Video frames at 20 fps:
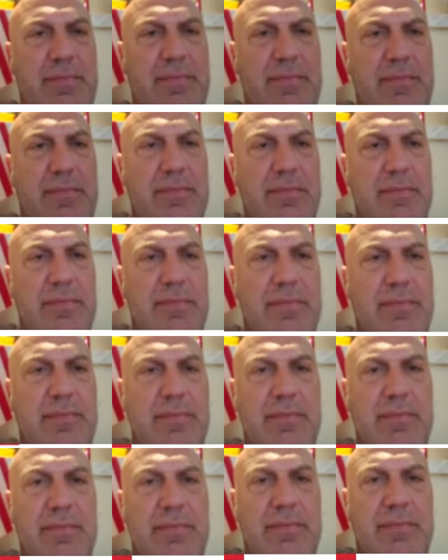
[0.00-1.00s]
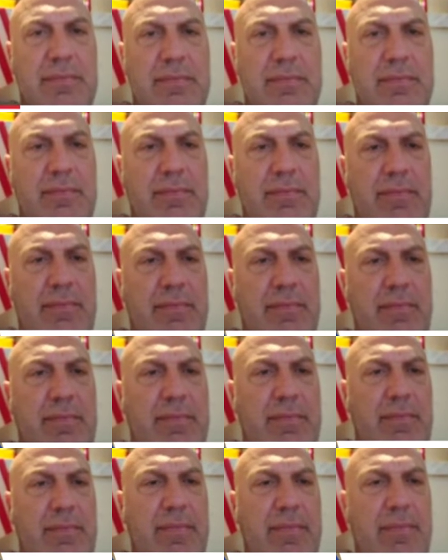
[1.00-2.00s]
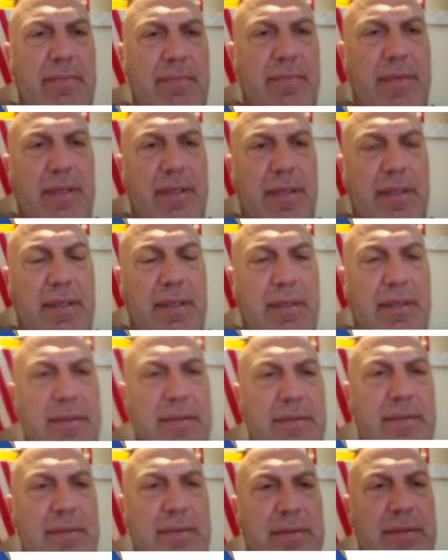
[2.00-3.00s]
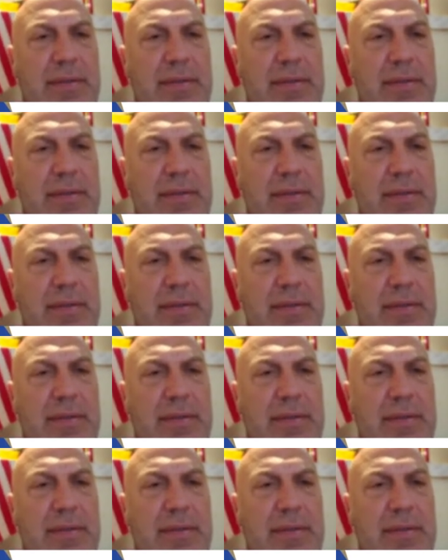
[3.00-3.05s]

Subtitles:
Nothing is said.